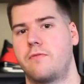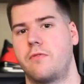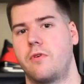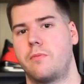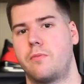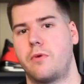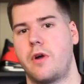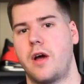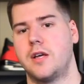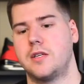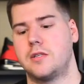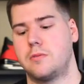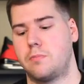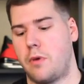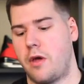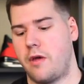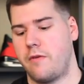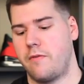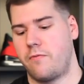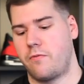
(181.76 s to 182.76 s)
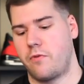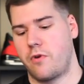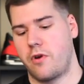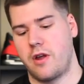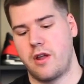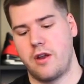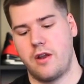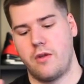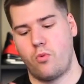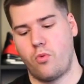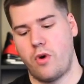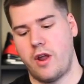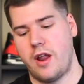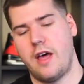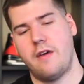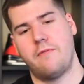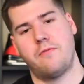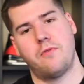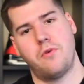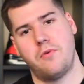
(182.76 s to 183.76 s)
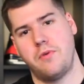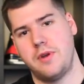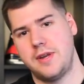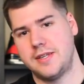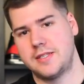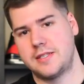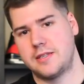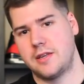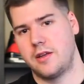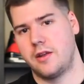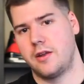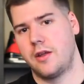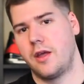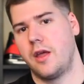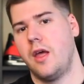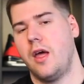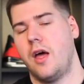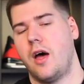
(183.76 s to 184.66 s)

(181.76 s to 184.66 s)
full price. But for whatever reason,